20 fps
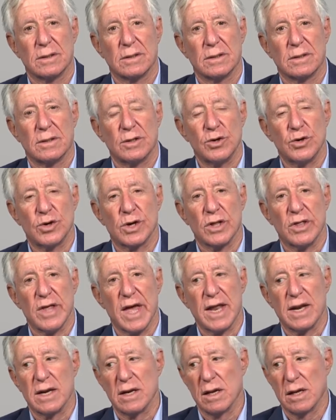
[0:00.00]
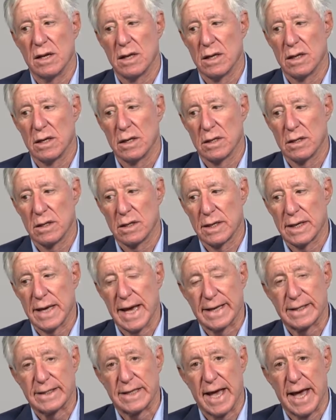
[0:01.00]
you can then
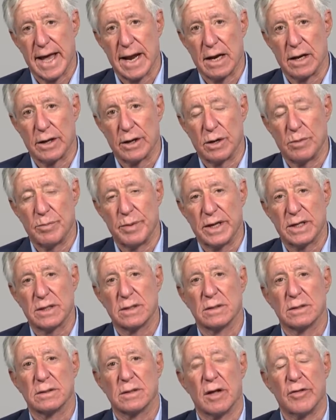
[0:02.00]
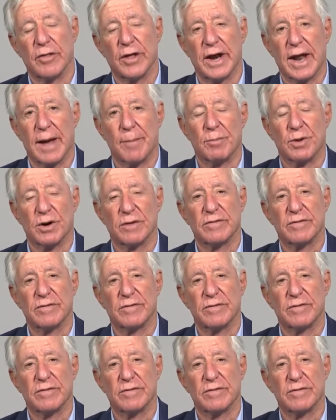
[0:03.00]
cut down a little bit on the number of